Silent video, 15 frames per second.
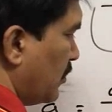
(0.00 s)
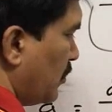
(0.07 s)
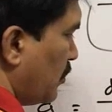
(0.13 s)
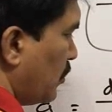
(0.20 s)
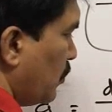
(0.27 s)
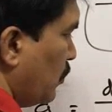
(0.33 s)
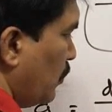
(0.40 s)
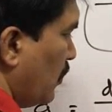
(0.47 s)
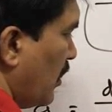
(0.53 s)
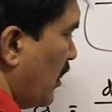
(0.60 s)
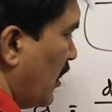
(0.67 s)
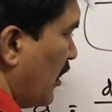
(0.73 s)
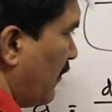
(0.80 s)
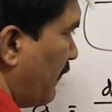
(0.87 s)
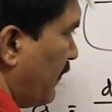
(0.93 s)
2
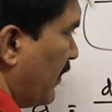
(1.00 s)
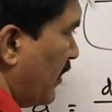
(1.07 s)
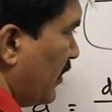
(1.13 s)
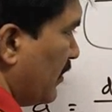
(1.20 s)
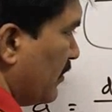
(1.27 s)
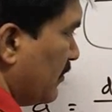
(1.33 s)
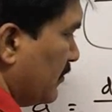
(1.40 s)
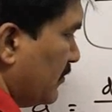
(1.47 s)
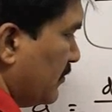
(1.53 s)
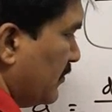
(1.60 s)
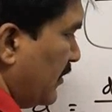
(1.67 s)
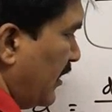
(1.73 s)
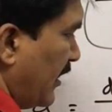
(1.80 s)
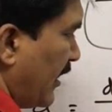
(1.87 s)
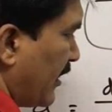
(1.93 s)
alpha
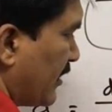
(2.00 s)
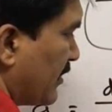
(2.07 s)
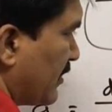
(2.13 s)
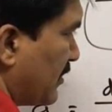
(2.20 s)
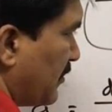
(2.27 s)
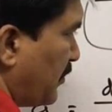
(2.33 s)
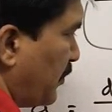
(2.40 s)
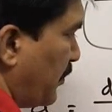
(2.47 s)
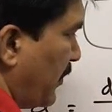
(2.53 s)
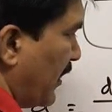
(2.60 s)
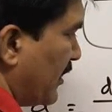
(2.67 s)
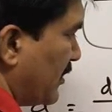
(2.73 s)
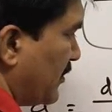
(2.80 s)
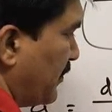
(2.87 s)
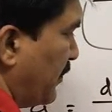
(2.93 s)
x
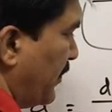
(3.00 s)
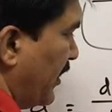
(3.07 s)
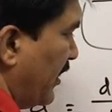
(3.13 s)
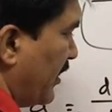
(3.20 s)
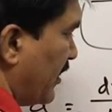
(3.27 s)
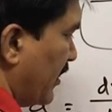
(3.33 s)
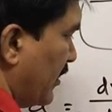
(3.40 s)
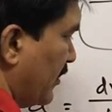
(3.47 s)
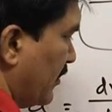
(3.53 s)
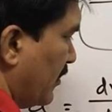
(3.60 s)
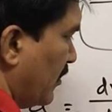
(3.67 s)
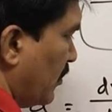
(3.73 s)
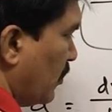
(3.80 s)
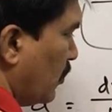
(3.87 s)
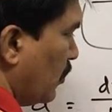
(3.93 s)
plus beta
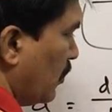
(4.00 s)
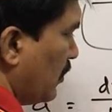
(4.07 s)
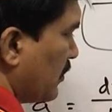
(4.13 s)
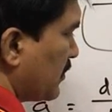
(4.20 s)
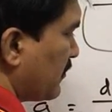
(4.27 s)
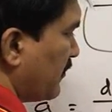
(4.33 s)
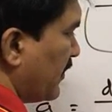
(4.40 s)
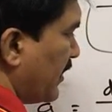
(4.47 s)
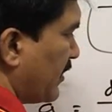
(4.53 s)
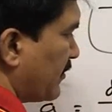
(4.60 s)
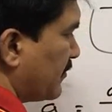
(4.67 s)
whole square.